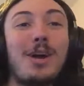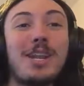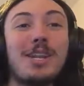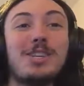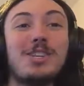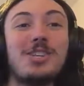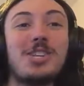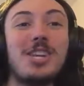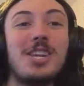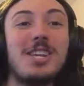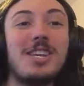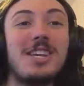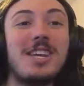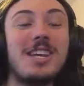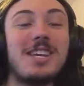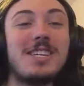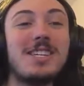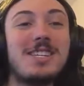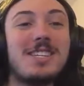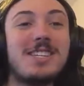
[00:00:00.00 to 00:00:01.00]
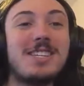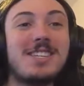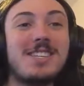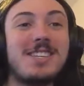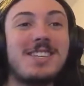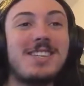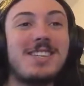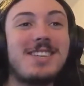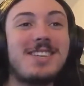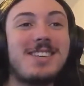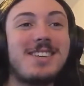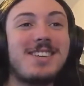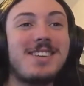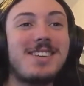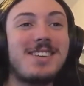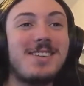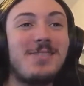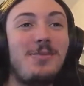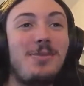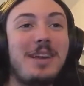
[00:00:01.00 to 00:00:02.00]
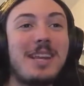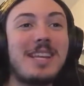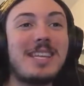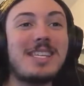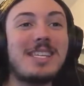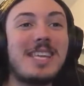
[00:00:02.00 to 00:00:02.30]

what a genius! What a